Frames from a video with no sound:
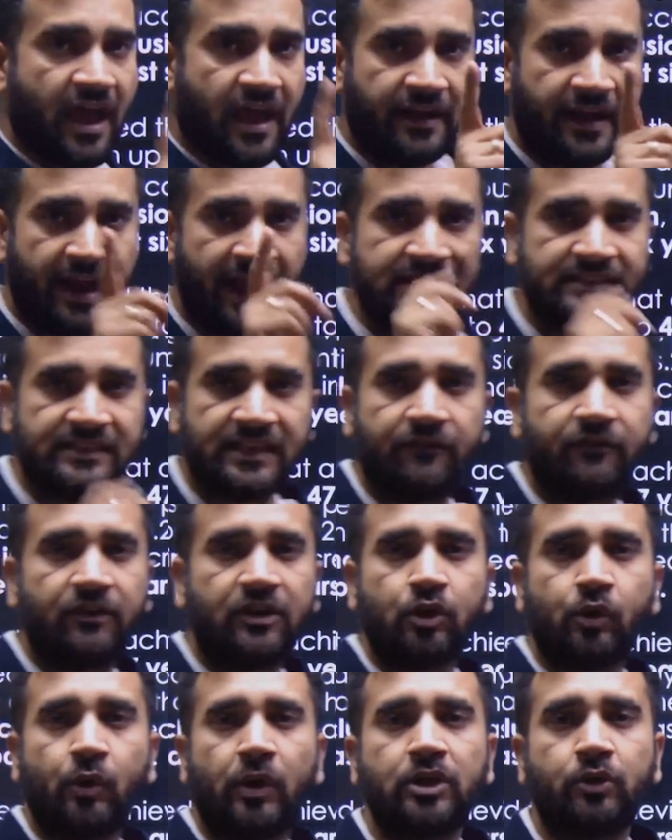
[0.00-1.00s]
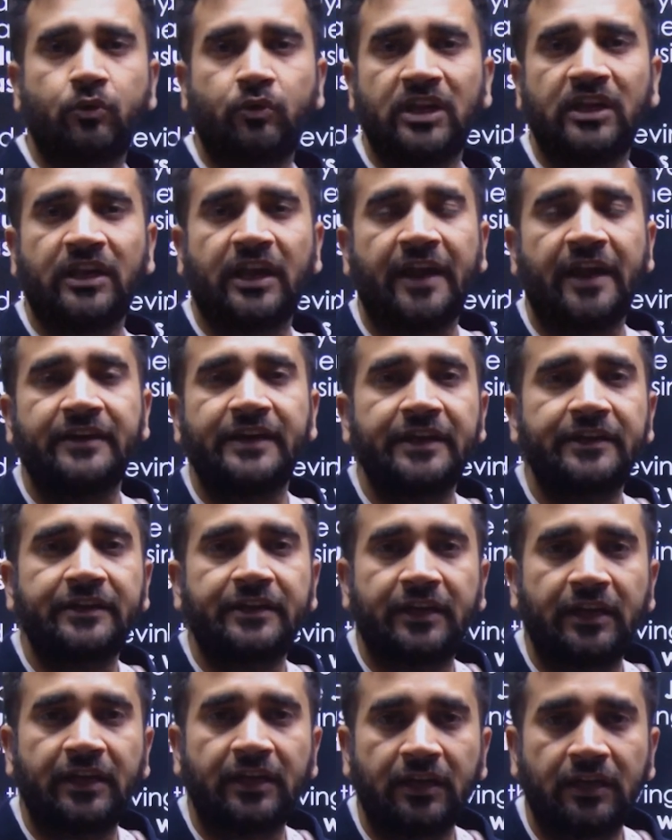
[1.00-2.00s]
has given you a unique
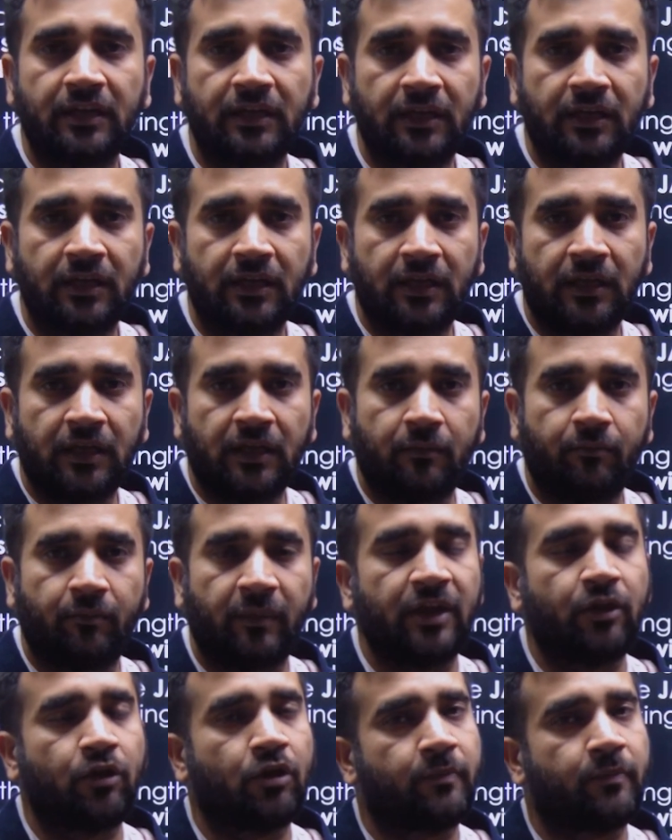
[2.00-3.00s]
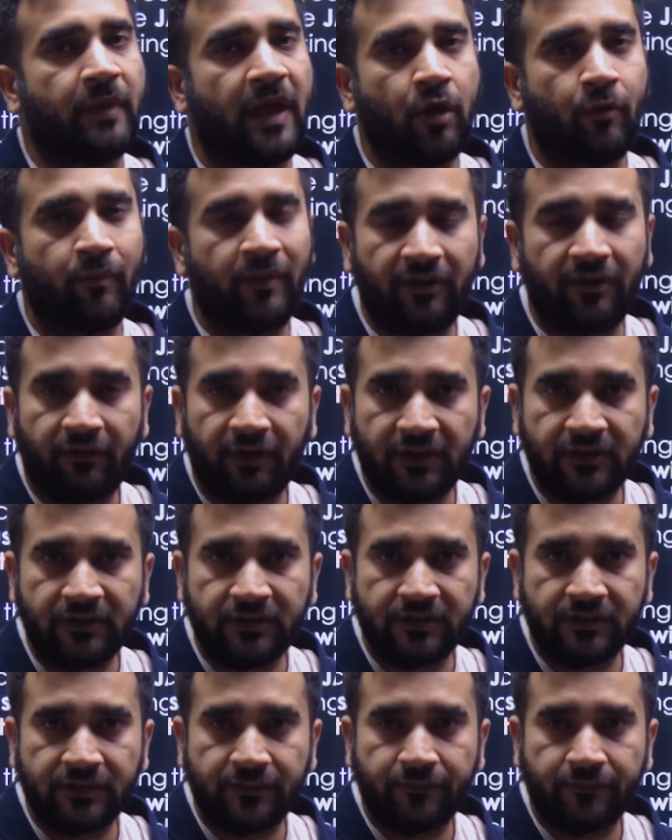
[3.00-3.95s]
identity by your biometrics.